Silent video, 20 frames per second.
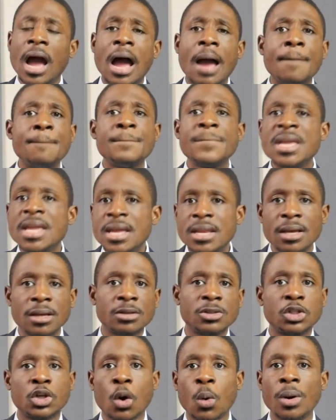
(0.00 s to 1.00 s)

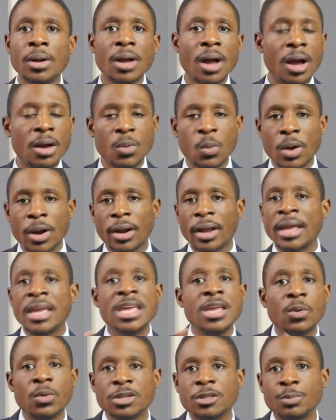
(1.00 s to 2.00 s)
meetings going on where
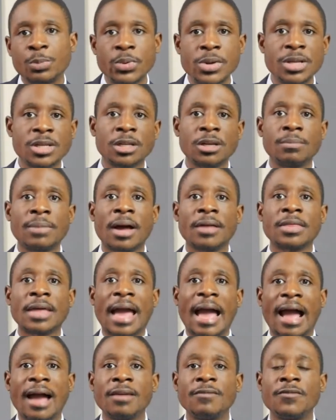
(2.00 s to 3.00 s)
he was preaching about the
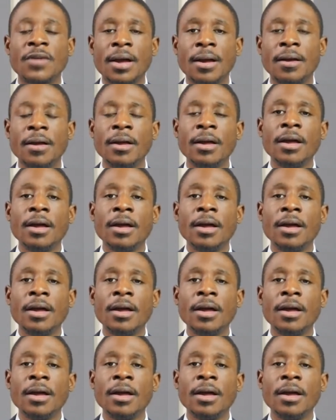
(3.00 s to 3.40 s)
Advent